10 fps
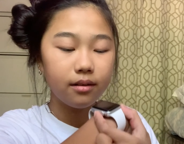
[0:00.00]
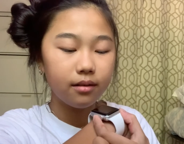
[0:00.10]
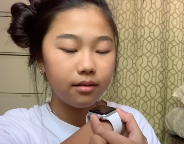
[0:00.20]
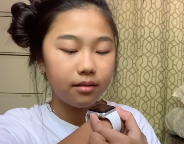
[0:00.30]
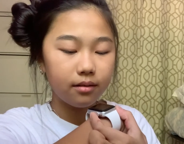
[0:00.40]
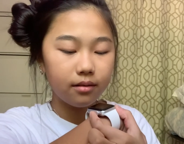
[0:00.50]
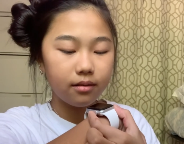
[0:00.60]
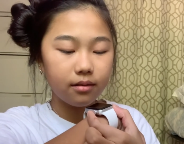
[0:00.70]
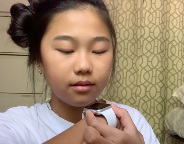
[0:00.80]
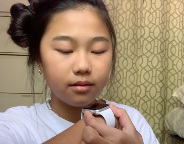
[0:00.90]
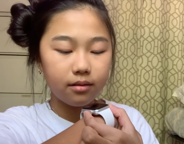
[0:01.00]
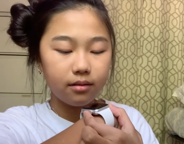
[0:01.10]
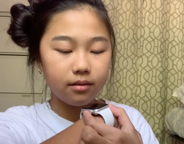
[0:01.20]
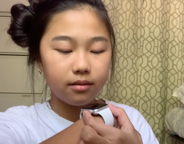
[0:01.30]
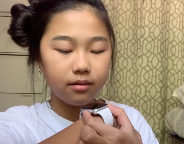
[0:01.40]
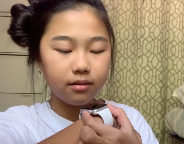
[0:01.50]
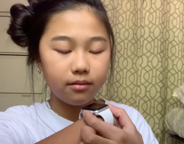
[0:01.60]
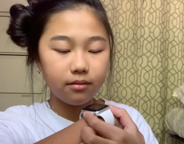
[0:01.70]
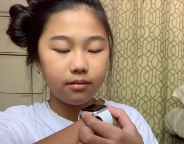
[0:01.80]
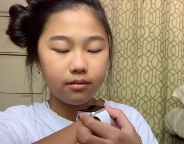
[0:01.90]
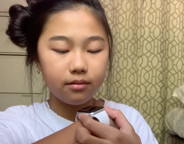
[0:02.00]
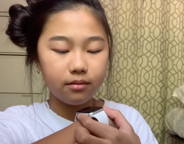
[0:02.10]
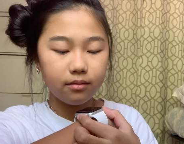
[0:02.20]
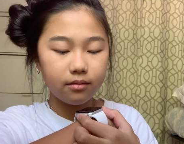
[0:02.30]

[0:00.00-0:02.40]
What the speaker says: Nothing is said.